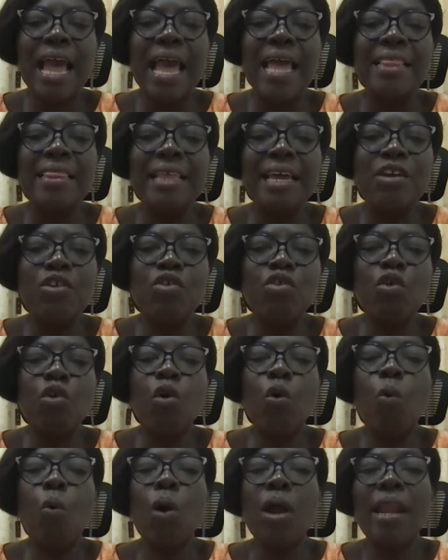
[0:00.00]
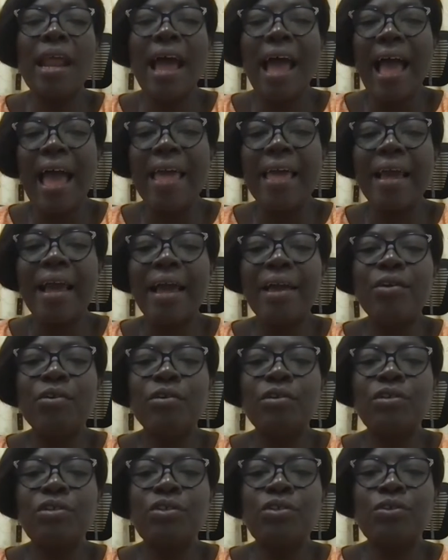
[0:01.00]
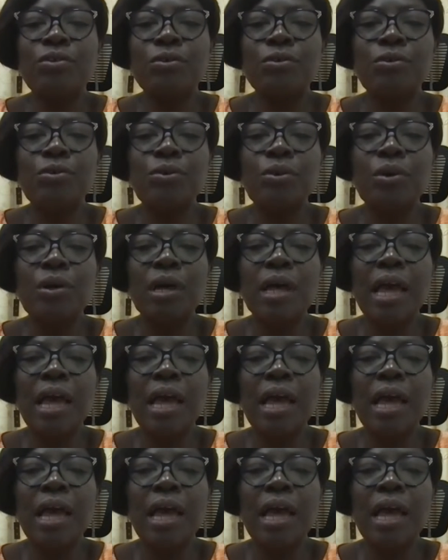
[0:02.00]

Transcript: and then know what I cannot do